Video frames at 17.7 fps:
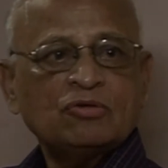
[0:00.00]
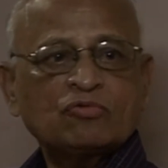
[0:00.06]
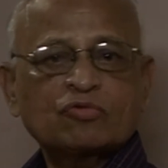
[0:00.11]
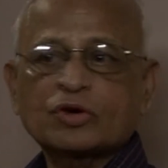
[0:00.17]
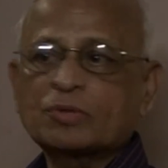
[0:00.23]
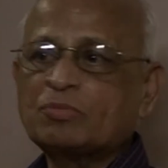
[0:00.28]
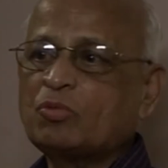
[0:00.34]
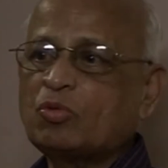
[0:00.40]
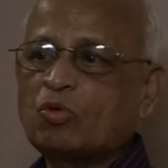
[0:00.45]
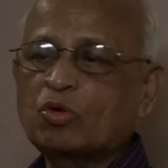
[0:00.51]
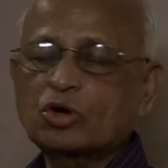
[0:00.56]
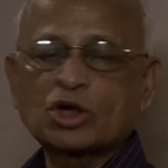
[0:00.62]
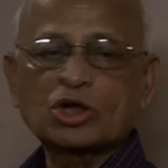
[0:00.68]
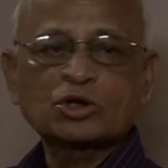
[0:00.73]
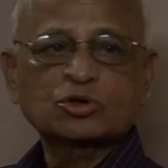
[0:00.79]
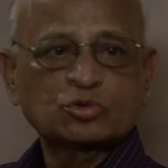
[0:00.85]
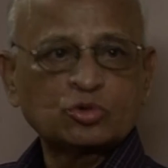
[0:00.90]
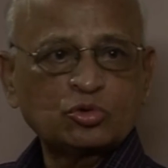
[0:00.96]
From
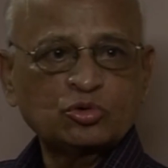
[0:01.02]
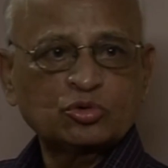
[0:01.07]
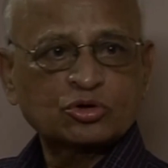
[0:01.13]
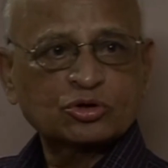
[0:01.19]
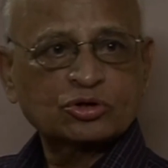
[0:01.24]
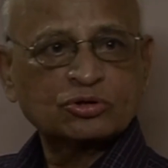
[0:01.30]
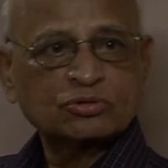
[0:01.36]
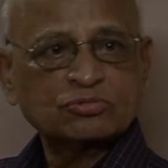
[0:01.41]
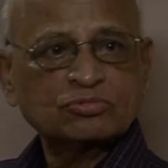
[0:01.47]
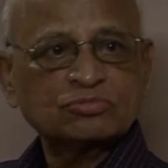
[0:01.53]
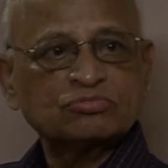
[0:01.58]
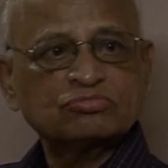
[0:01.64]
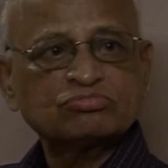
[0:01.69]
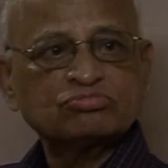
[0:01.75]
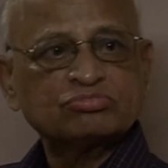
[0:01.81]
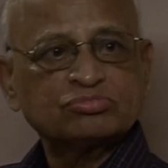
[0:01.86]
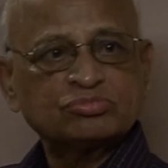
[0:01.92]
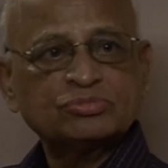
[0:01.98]
one or two
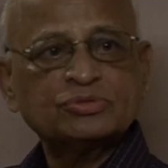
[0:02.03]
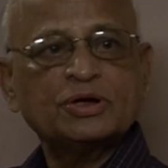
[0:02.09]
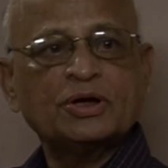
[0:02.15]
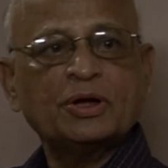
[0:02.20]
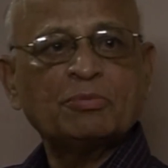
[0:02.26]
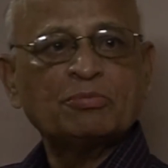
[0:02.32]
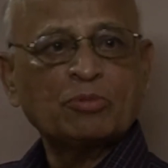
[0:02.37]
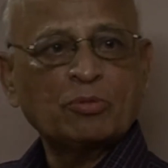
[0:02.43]
uh,